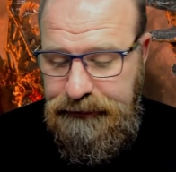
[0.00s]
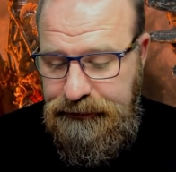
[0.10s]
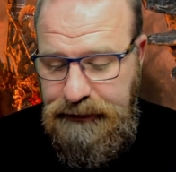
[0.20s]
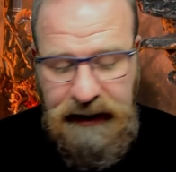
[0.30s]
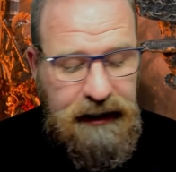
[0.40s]

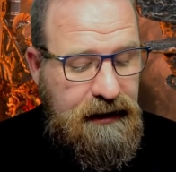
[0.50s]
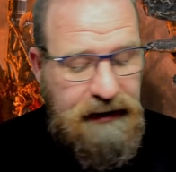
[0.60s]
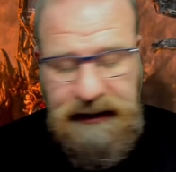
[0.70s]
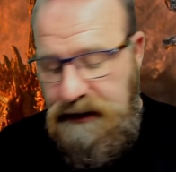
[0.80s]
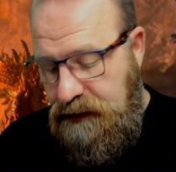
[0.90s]
but
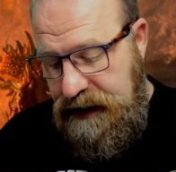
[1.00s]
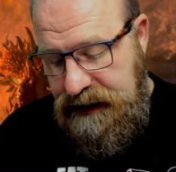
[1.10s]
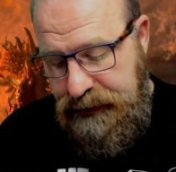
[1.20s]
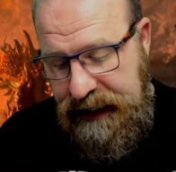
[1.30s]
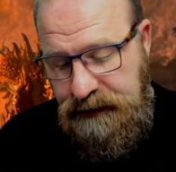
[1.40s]
that's not what it's
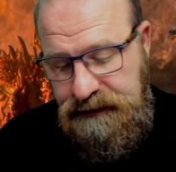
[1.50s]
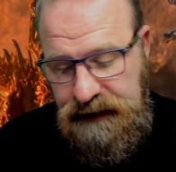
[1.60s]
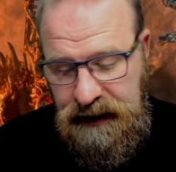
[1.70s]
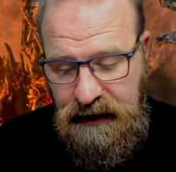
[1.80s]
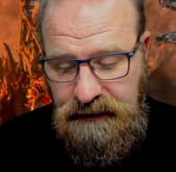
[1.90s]
about,
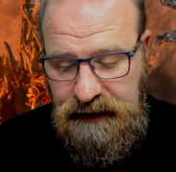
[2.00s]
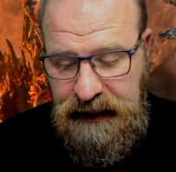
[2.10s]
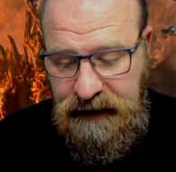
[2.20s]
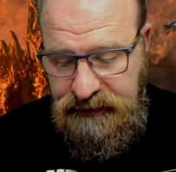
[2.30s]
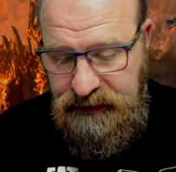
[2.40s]
so get
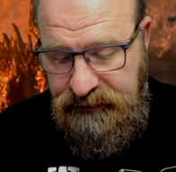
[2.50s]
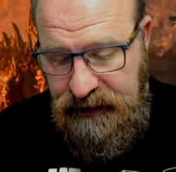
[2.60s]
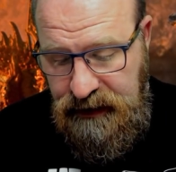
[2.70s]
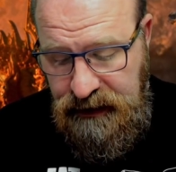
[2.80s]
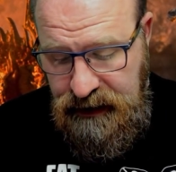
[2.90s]
over it,
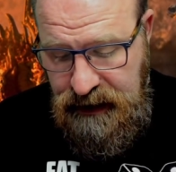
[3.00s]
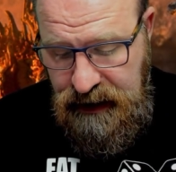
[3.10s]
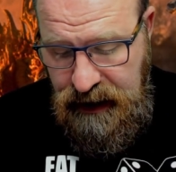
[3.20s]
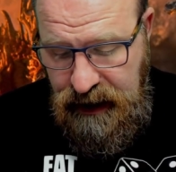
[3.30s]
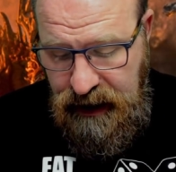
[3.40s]
Phil.
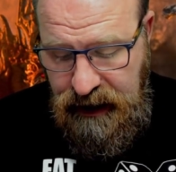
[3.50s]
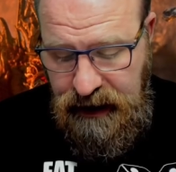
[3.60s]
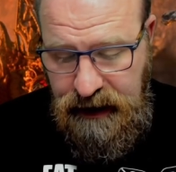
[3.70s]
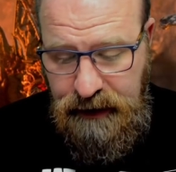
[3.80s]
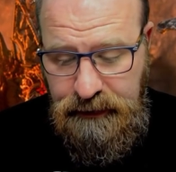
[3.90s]

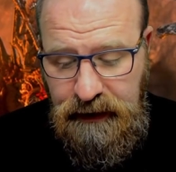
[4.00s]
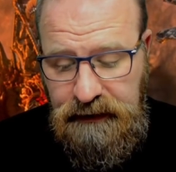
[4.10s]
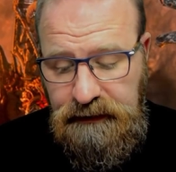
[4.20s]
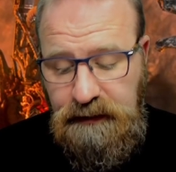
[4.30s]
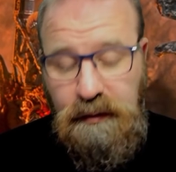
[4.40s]

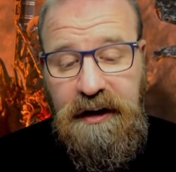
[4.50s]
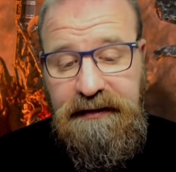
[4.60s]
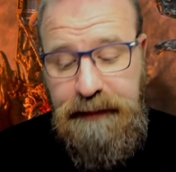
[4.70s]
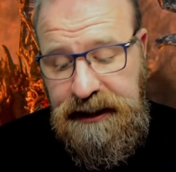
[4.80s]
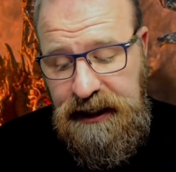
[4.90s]
Worth
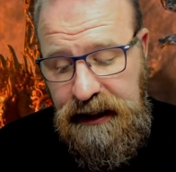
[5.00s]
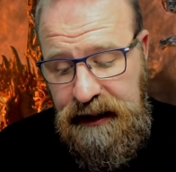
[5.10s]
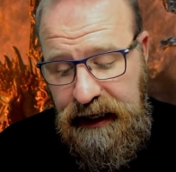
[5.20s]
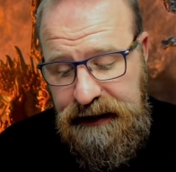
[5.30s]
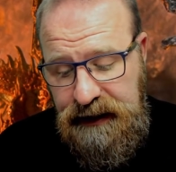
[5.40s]
mentioning
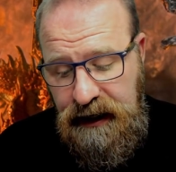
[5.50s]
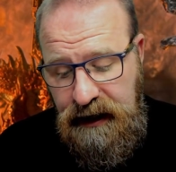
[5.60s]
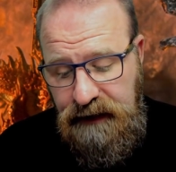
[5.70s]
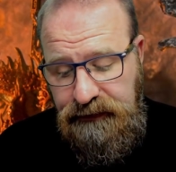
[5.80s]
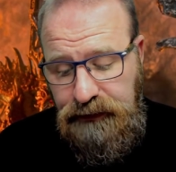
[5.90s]
that
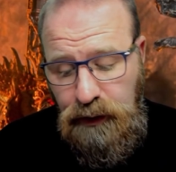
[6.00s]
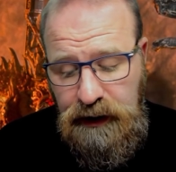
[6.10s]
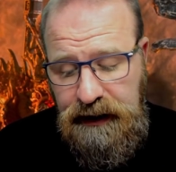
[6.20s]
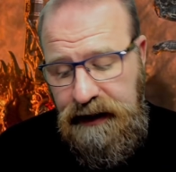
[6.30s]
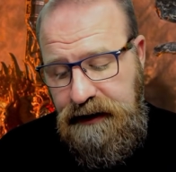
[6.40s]

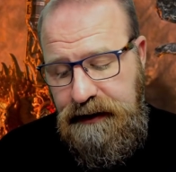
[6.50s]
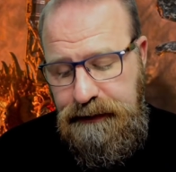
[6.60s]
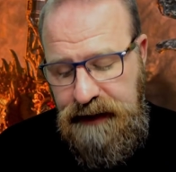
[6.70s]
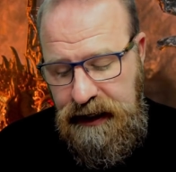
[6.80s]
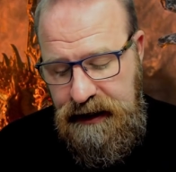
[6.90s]
Full
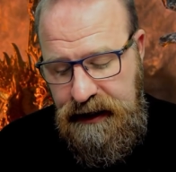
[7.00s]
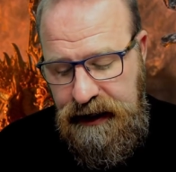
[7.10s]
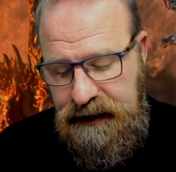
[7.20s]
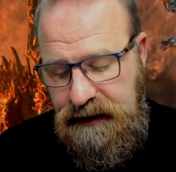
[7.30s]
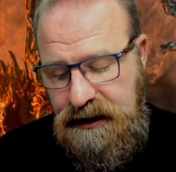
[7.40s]
Grimnir
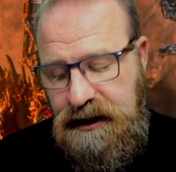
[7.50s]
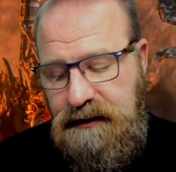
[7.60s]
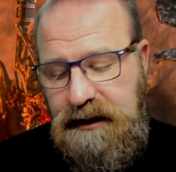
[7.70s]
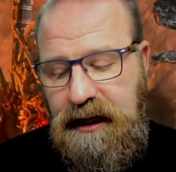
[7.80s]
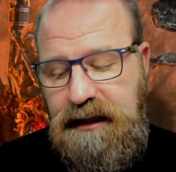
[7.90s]
and the
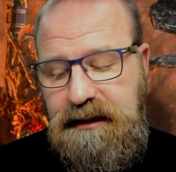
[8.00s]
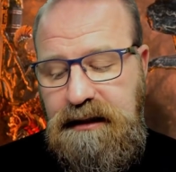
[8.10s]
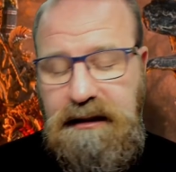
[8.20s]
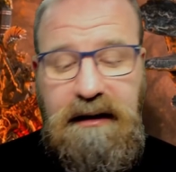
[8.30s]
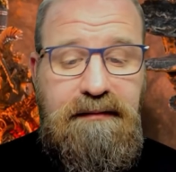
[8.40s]
Chosen
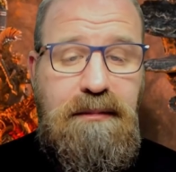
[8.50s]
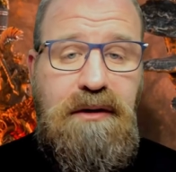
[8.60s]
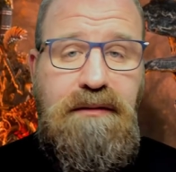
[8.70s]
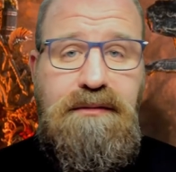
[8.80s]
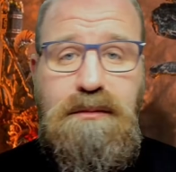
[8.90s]
Axes have
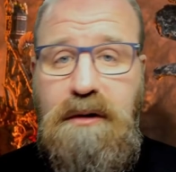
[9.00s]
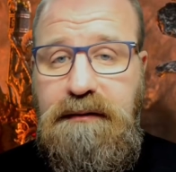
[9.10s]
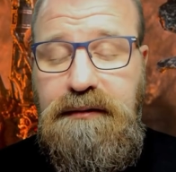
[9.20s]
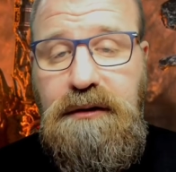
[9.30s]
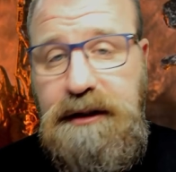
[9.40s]
moved from
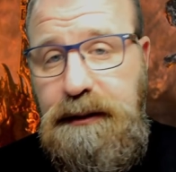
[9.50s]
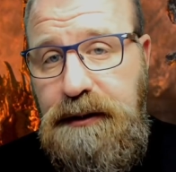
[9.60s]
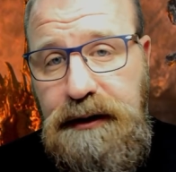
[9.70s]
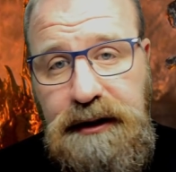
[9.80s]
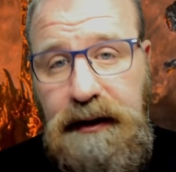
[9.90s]
140
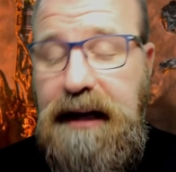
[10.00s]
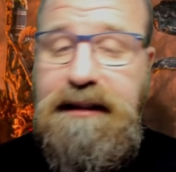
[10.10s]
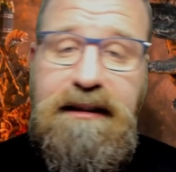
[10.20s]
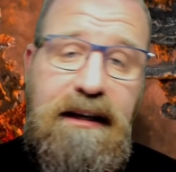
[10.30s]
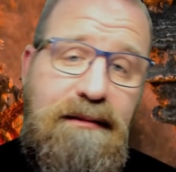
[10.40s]
points. You had
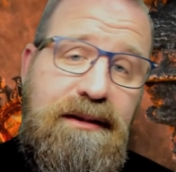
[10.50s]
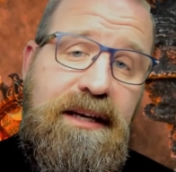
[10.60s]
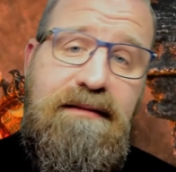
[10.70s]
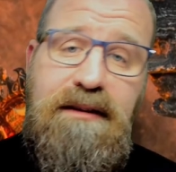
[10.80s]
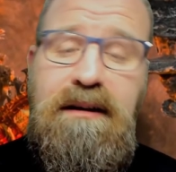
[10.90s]
to take them
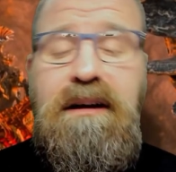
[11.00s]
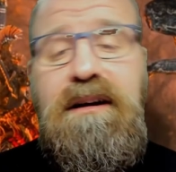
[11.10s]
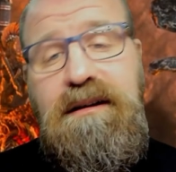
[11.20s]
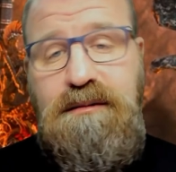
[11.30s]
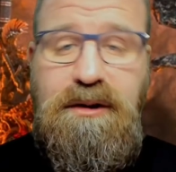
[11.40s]
together,
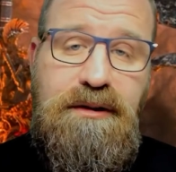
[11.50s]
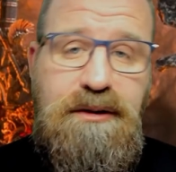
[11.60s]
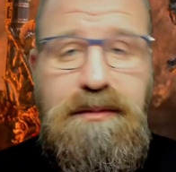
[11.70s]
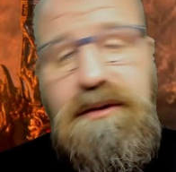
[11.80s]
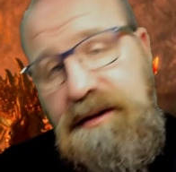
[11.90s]

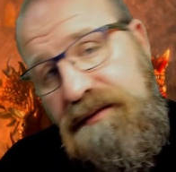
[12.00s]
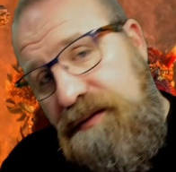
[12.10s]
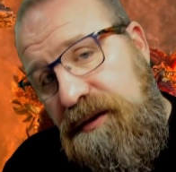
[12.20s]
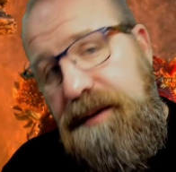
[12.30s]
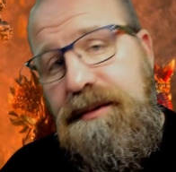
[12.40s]
100 points and
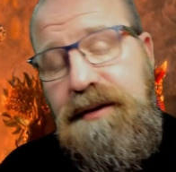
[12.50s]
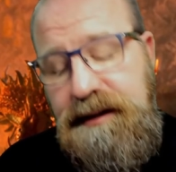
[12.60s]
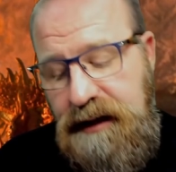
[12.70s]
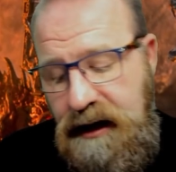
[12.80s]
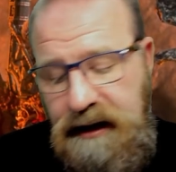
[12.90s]
40
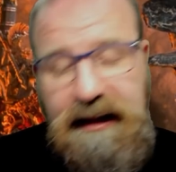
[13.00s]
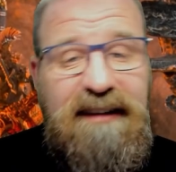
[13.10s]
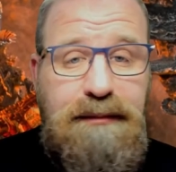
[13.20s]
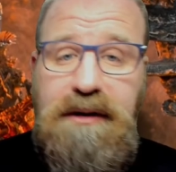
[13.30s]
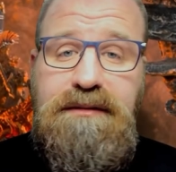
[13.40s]
points.
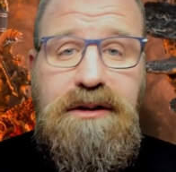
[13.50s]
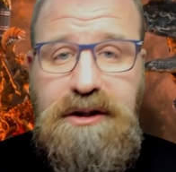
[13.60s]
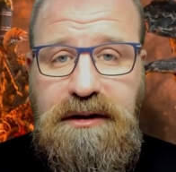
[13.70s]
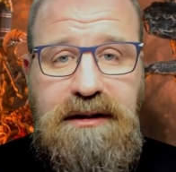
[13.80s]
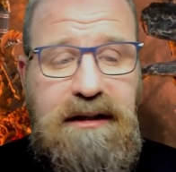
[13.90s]
They've moved to
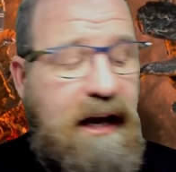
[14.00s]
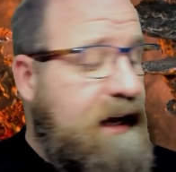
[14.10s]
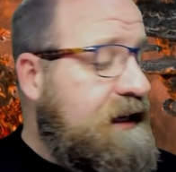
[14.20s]
just a